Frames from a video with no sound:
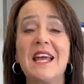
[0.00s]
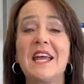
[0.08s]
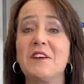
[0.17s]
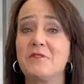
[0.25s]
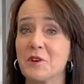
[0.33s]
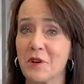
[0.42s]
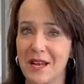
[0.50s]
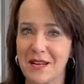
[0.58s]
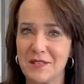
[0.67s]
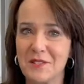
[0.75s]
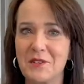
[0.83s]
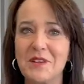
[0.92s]
If your
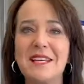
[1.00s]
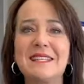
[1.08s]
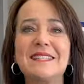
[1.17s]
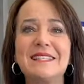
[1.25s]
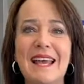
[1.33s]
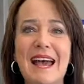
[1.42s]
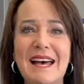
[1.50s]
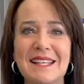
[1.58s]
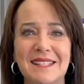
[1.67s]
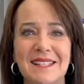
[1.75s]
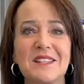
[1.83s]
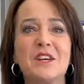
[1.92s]
answer is
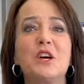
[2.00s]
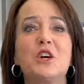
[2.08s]
yes,